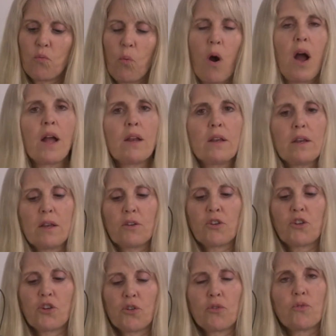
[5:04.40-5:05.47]
want
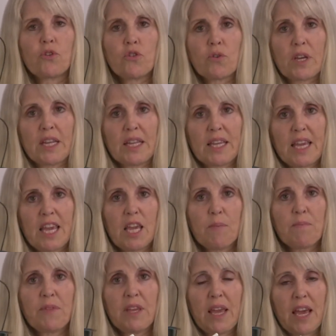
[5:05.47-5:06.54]
too, you can
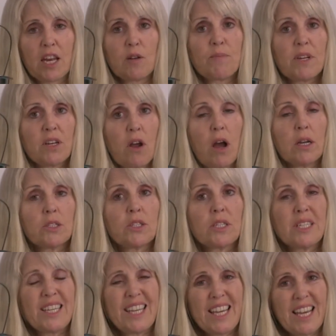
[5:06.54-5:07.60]
keep the enema
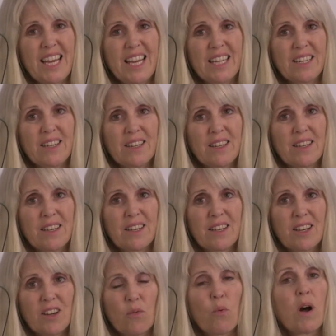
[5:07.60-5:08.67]
nozzle in
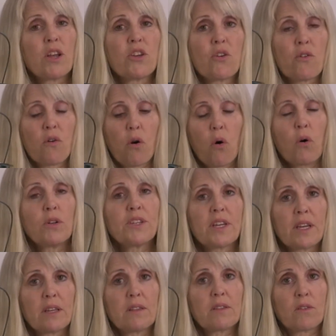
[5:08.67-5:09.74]
while you're
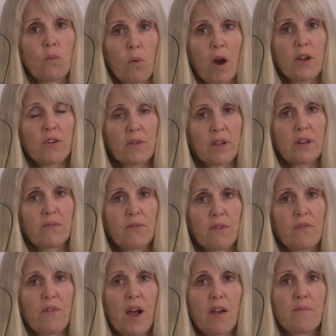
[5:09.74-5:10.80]
holding the water in for
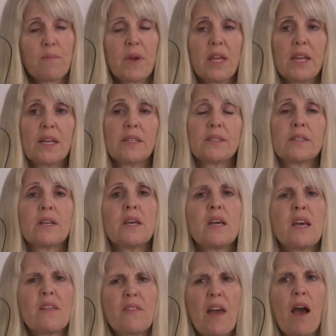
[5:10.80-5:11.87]
5 minutes.
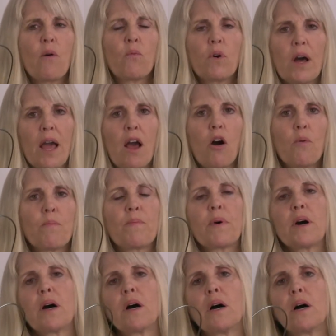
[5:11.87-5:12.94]
That will help